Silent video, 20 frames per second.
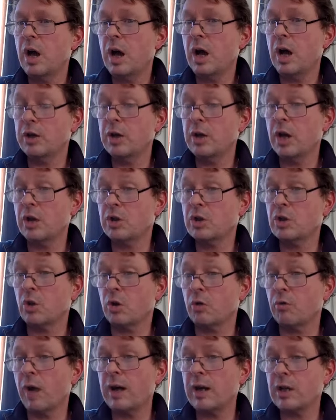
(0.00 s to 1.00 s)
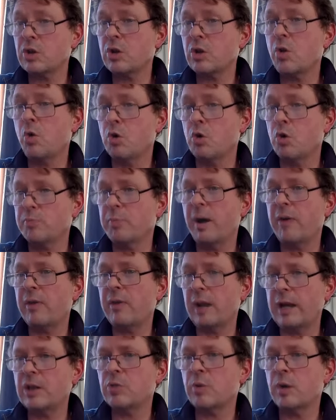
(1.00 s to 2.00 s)
had sort of run its course by the
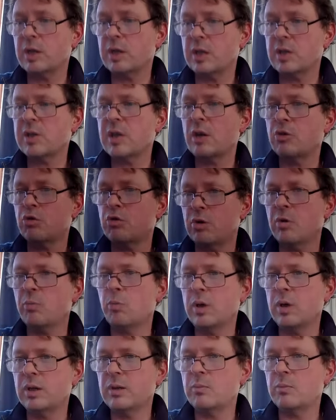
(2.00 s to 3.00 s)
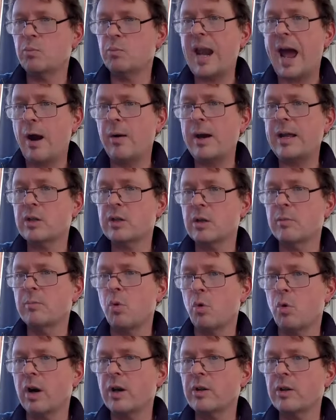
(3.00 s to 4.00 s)
late 20th century, and we now enter
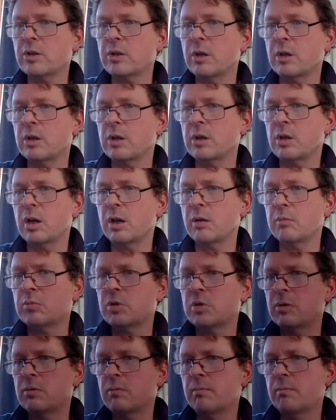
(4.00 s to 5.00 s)
more uncertain times.